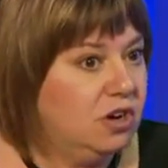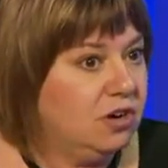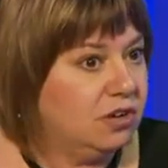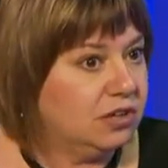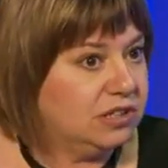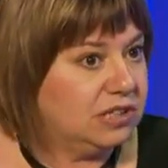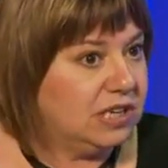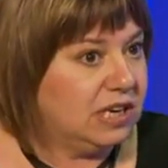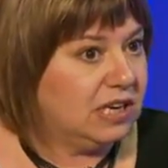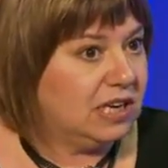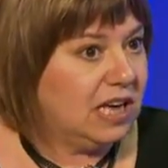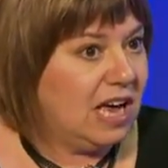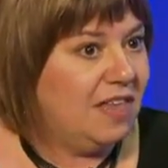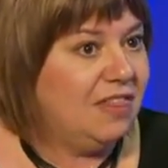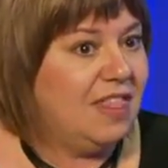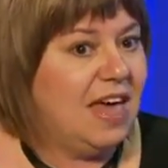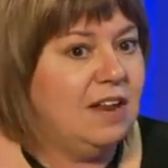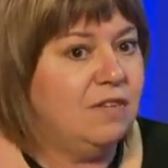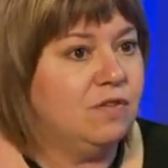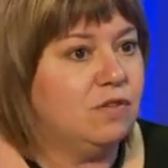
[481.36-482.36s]
toxic? And
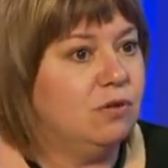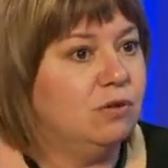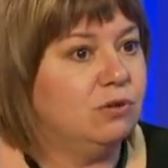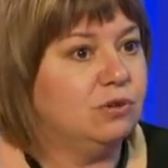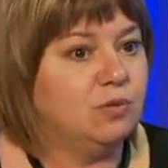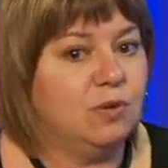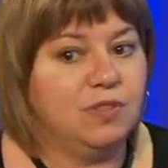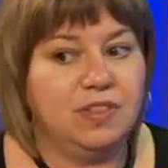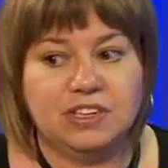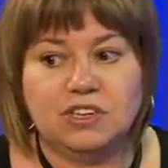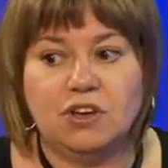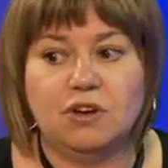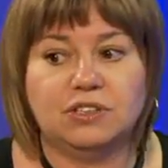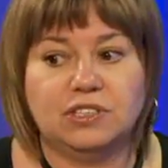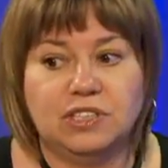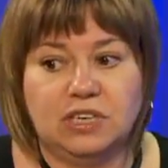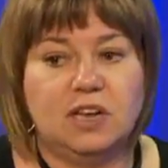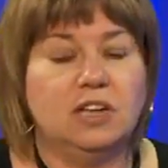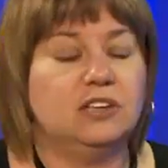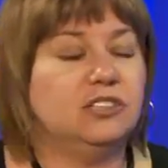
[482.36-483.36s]
then, of course, when the
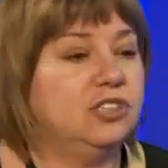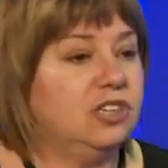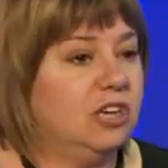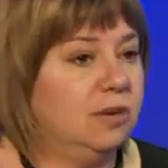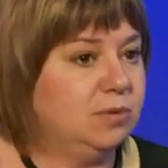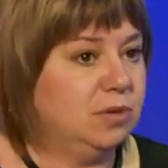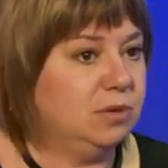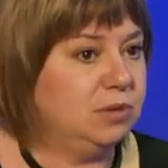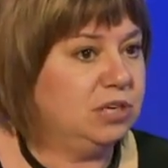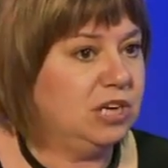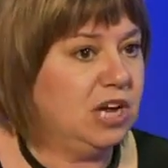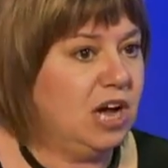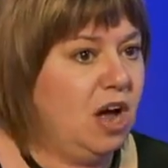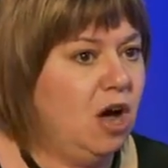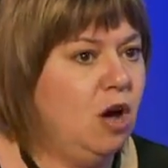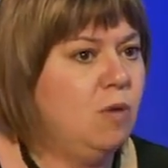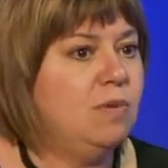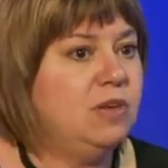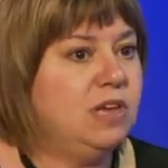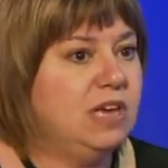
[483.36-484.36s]
toxic culture comes into your
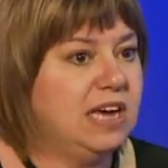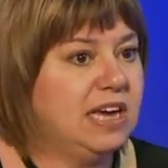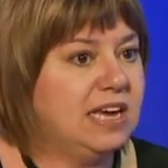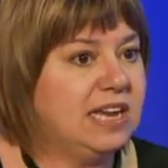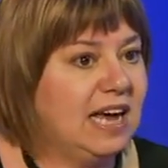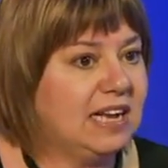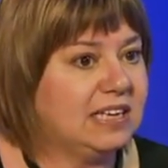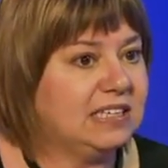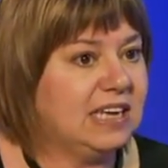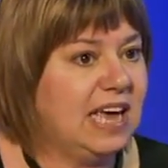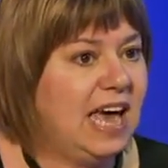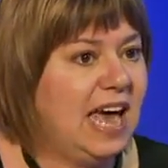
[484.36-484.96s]
home and your kid acts it